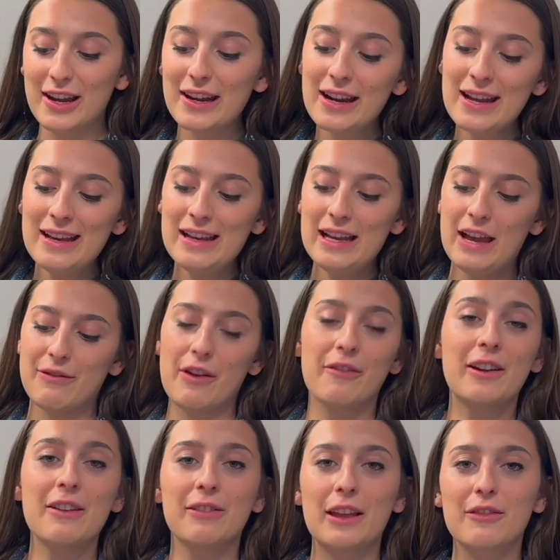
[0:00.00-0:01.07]
If you have
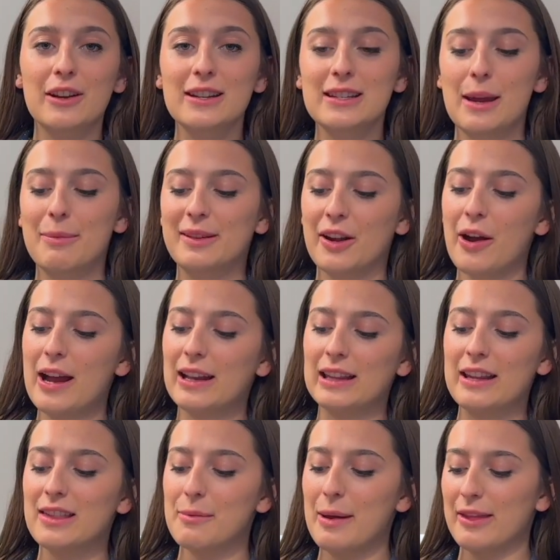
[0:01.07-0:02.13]
any flavoring tips, go ahead and
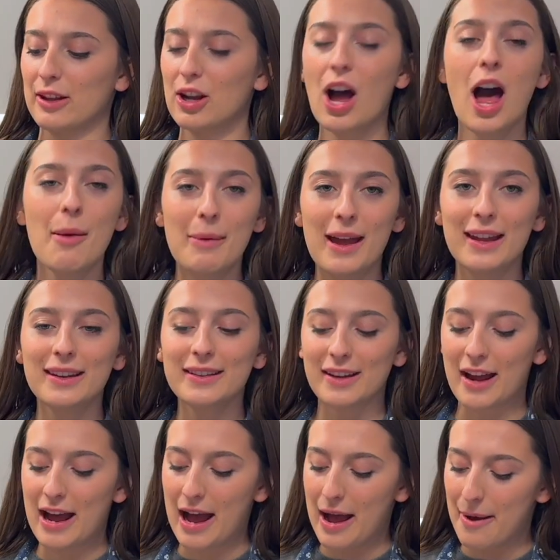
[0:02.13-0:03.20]
leave them in the comments.
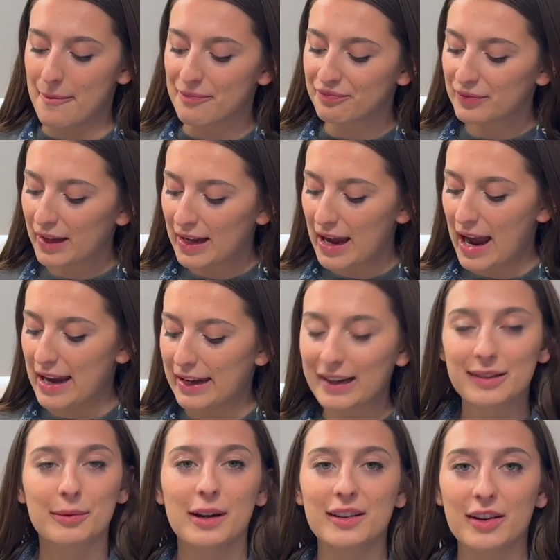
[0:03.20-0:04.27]
And
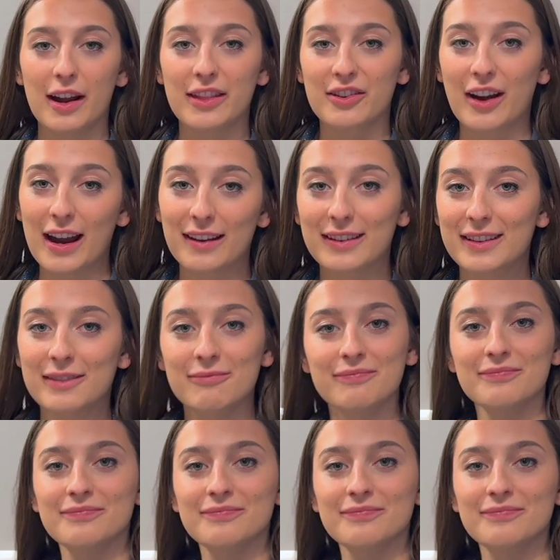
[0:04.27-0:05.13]
next we're gonna try the rice.